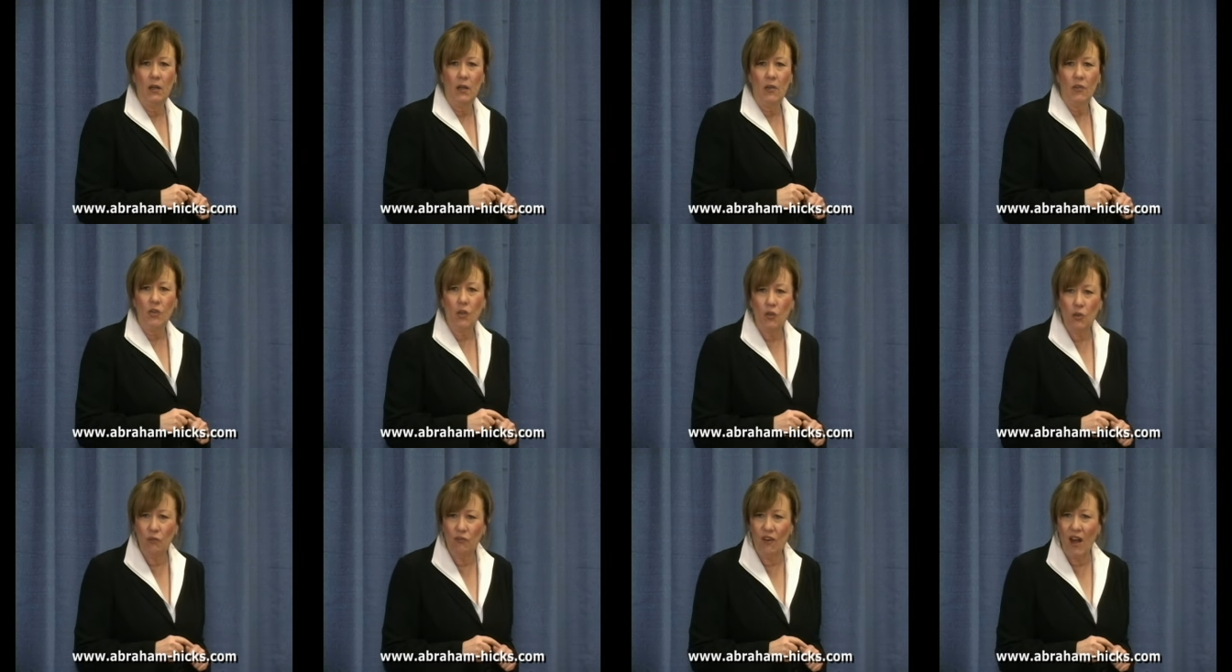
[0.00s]
So
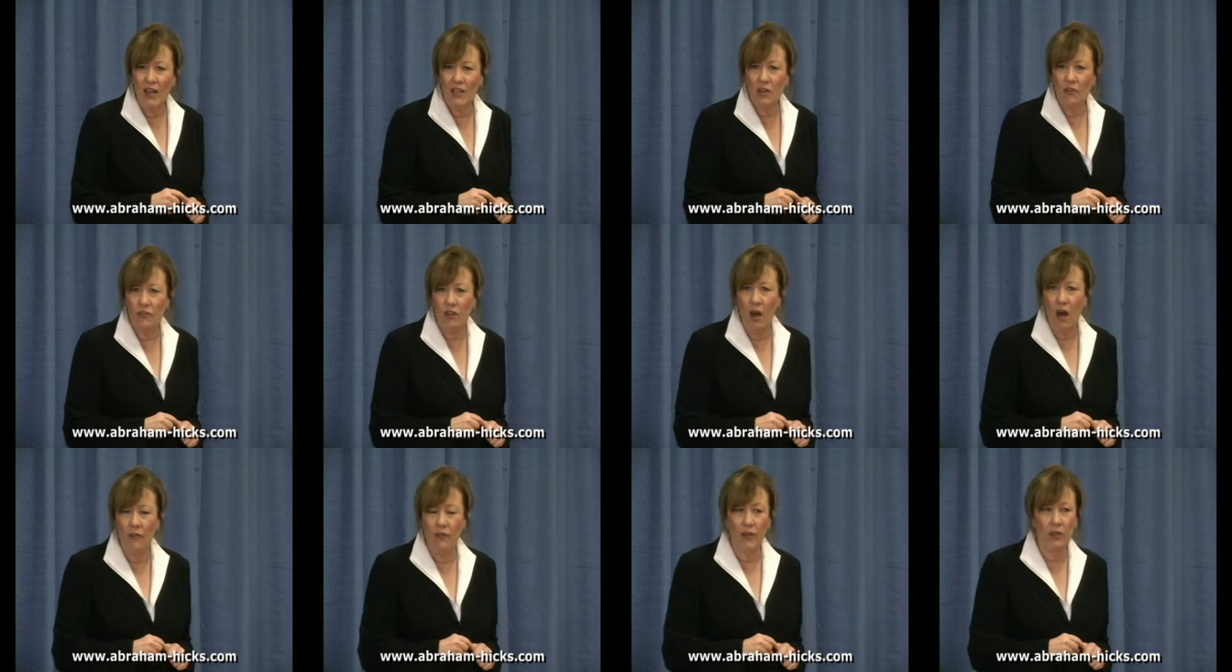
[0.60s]
you find a
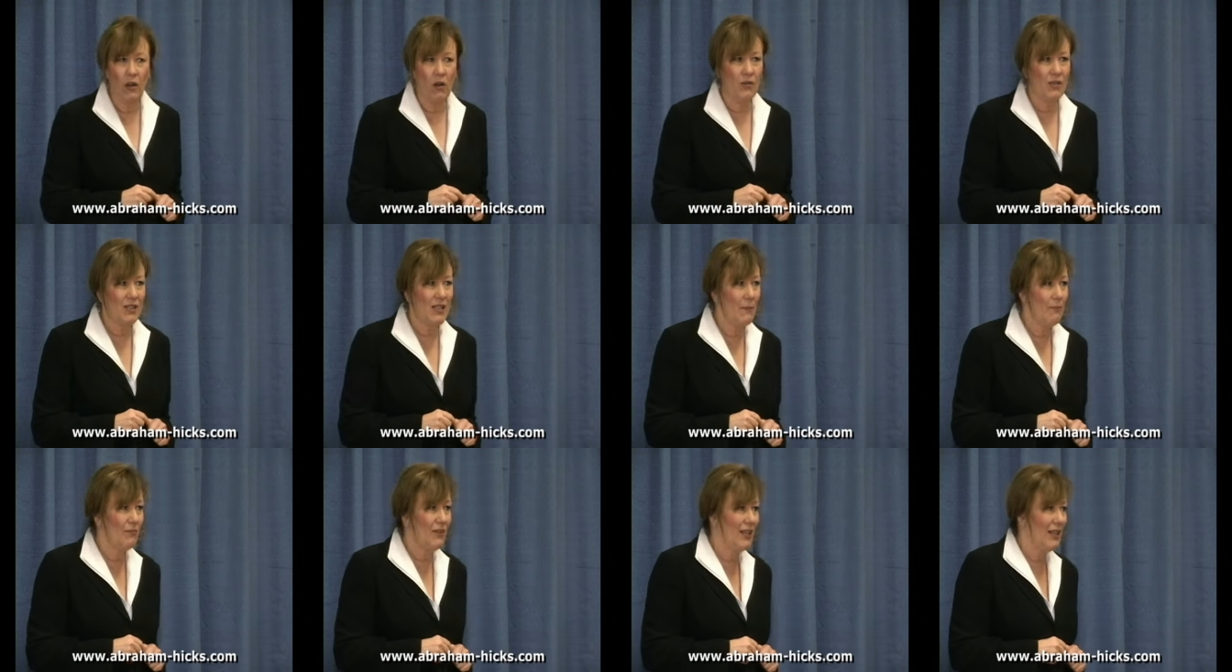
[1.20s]
thought that goes
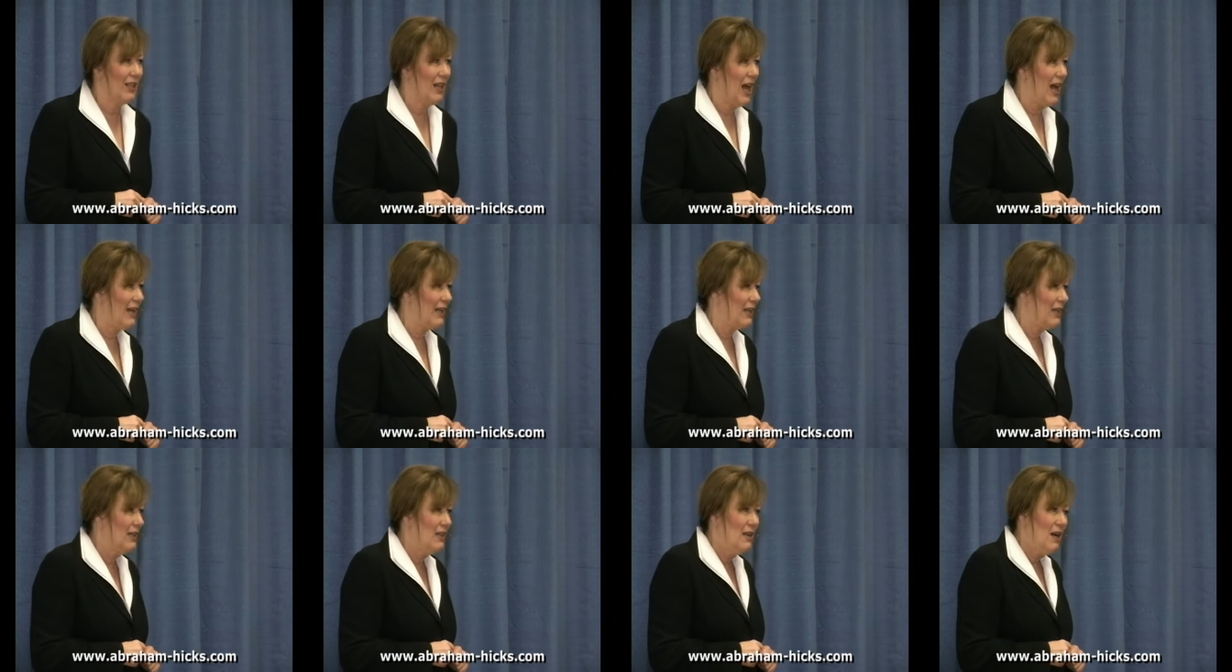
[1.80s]
something
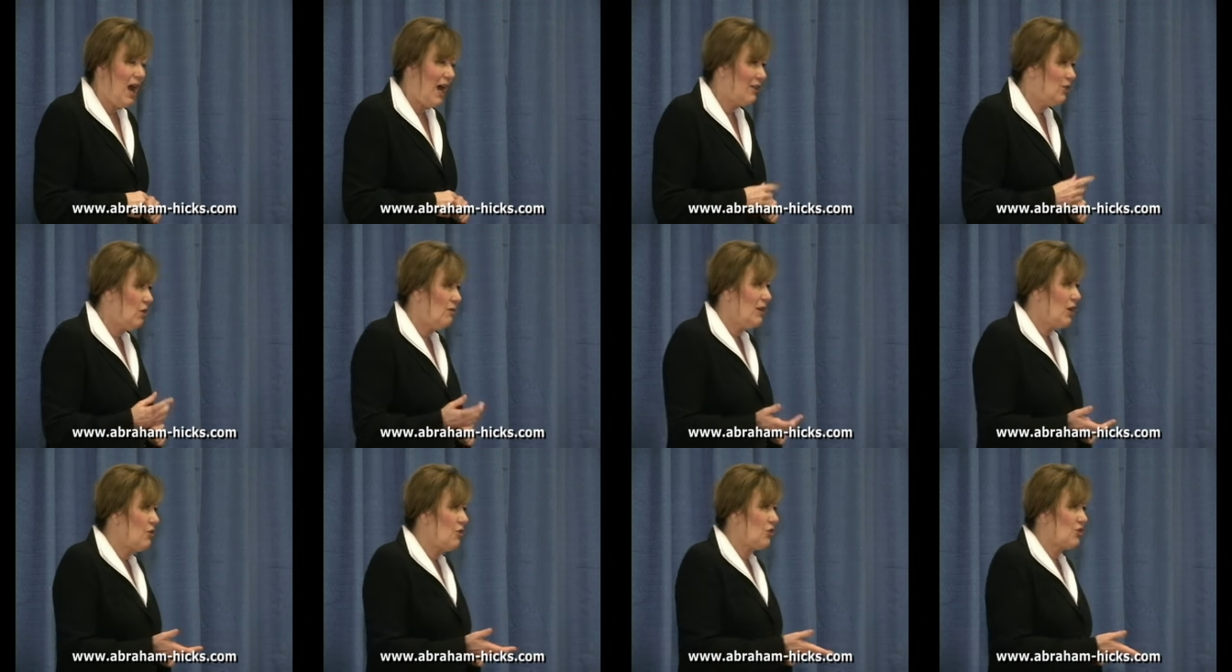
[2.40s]
like, I
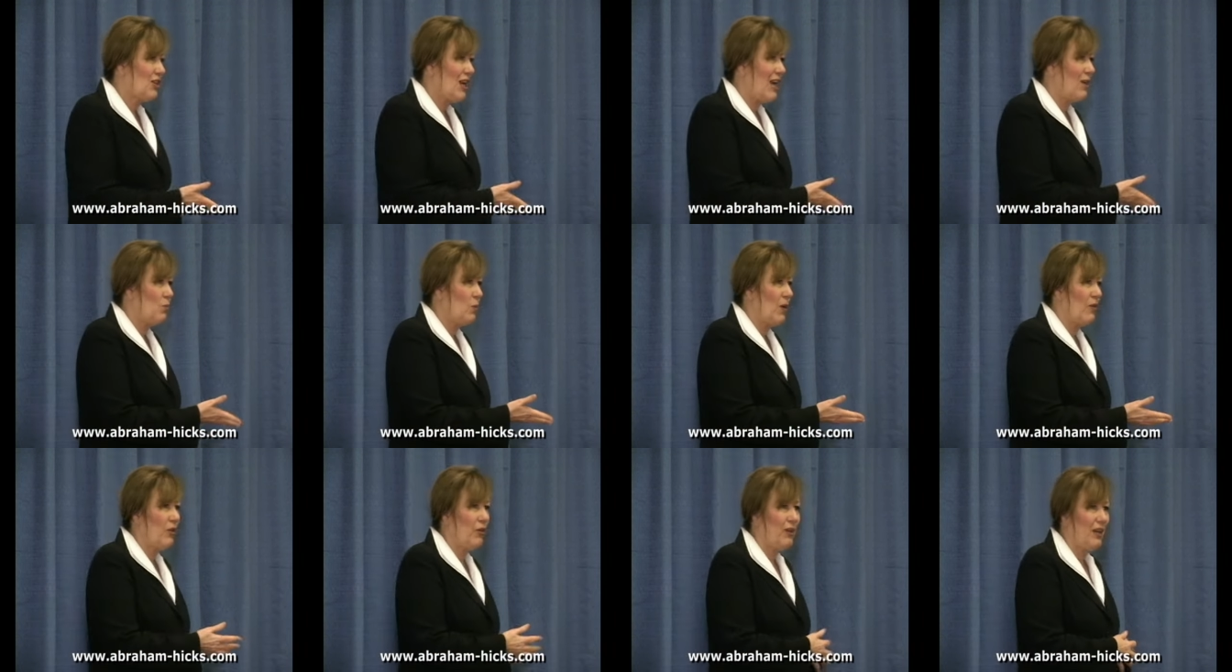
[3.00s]
don't understand
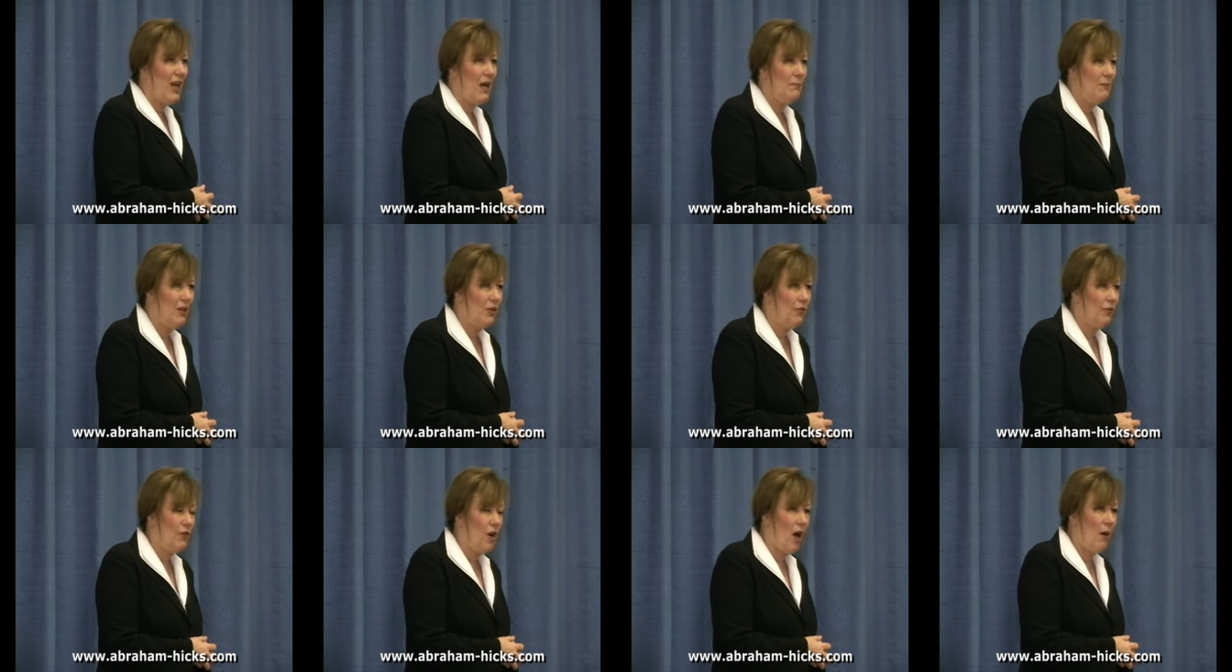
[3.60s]
where they're
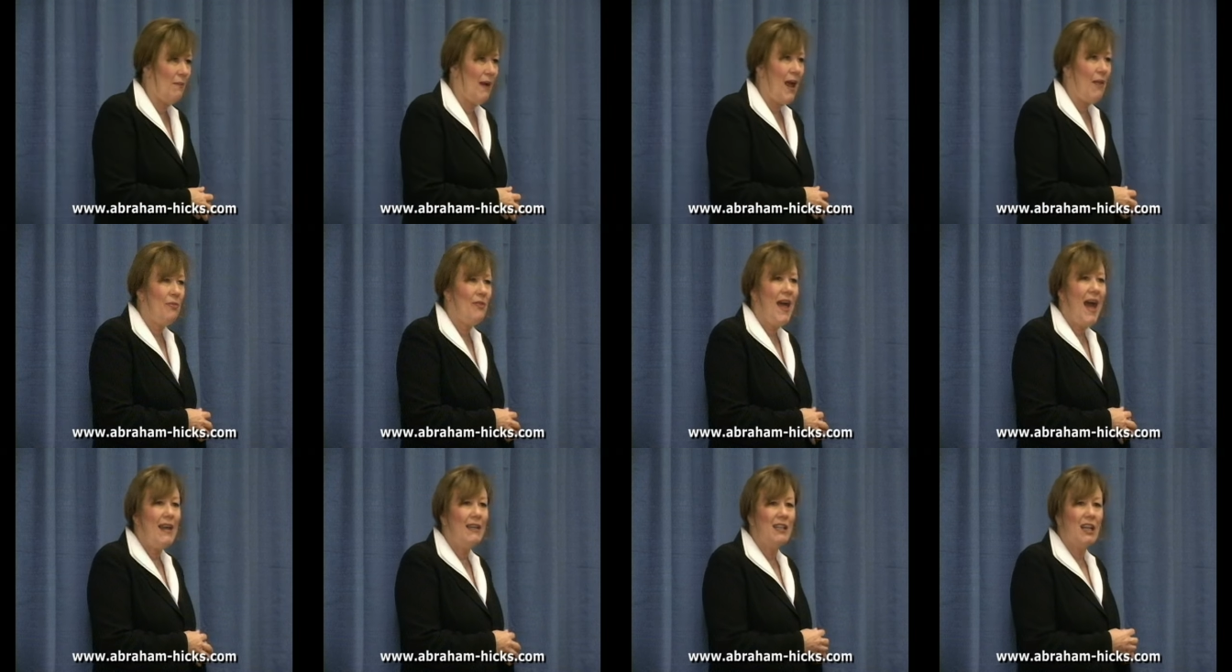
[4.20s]
coming from, and
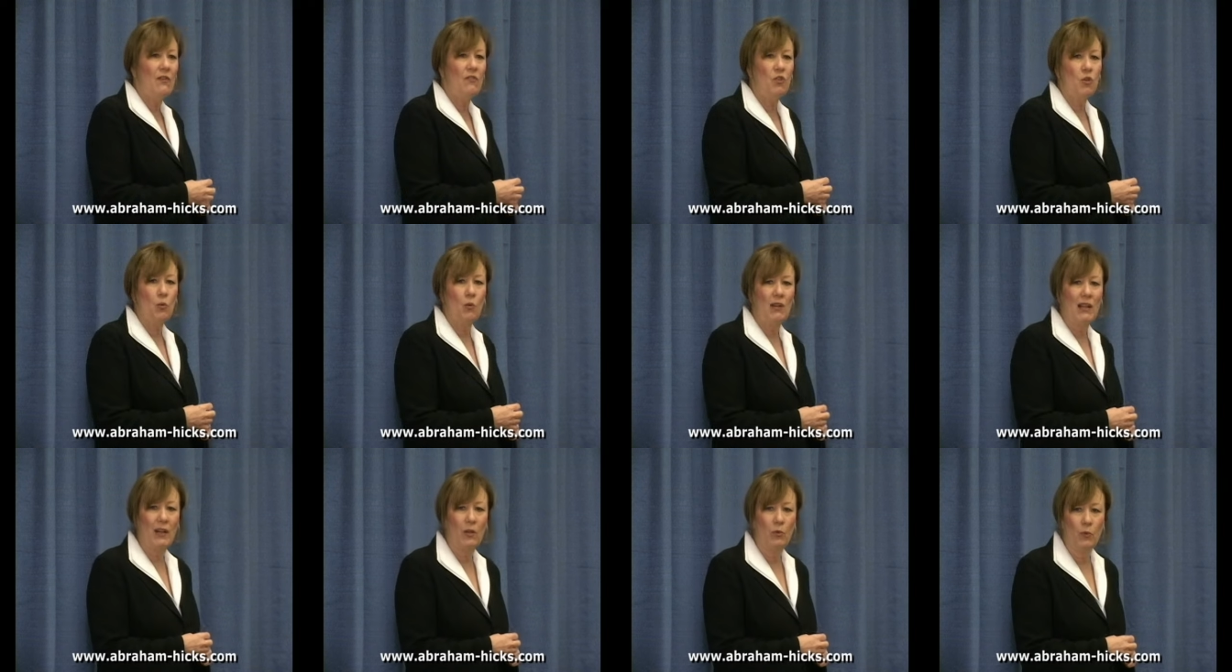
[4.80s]
that gives you a
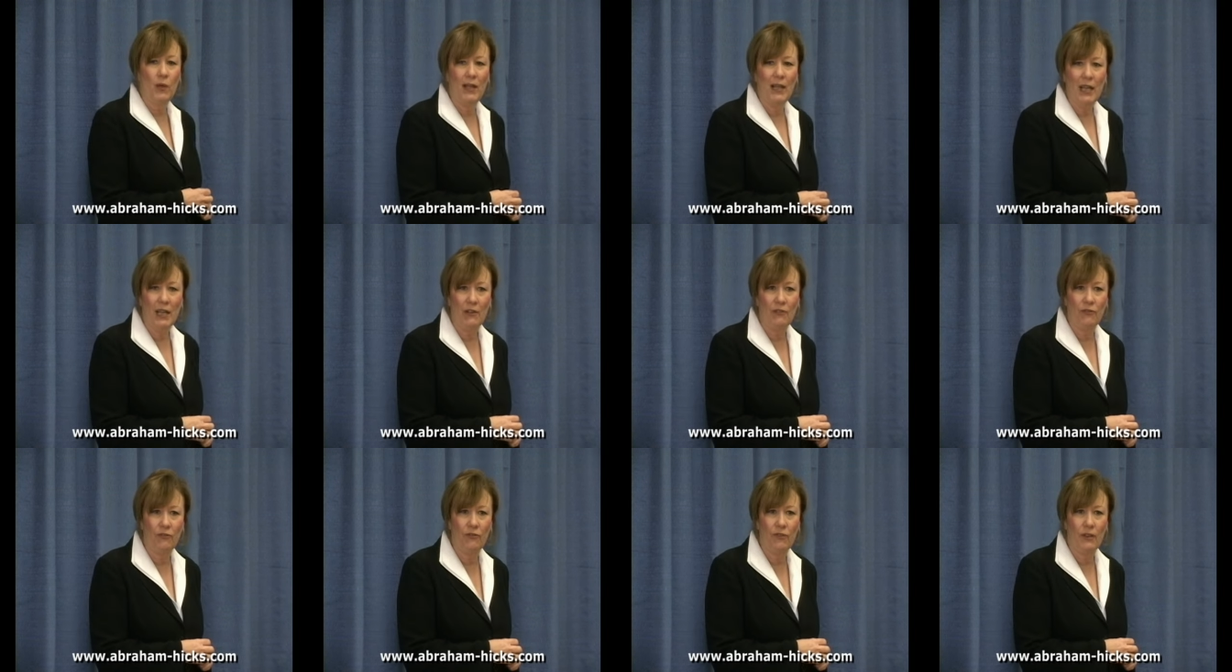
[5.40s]
little
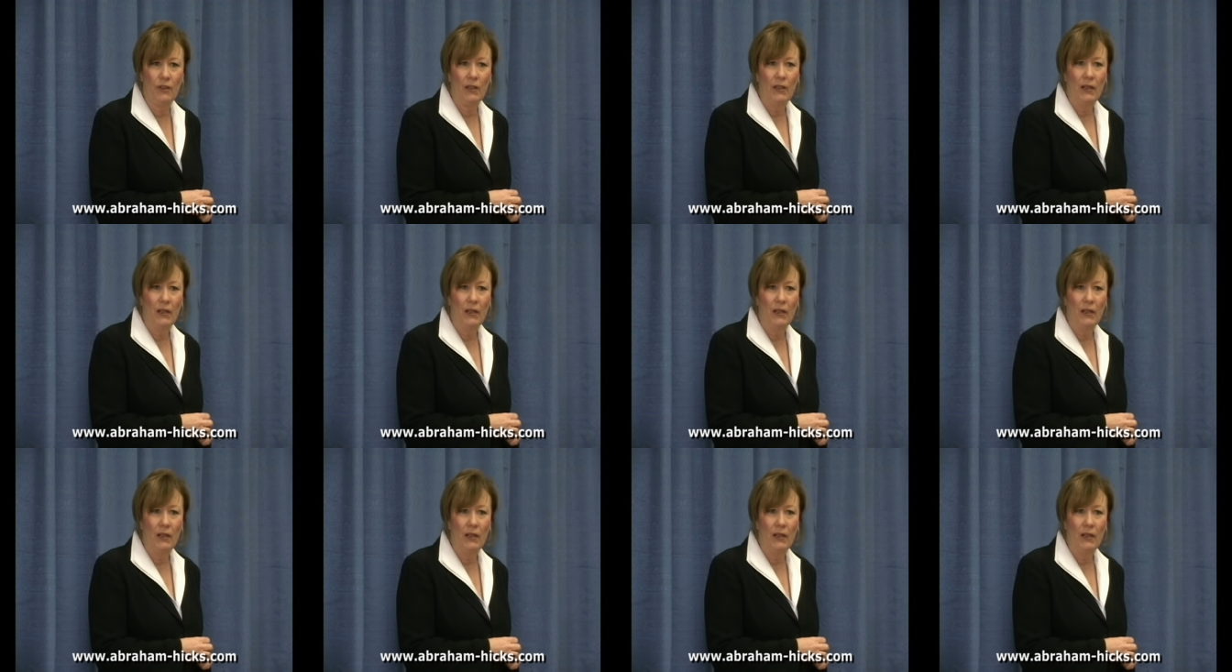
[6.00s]
relief.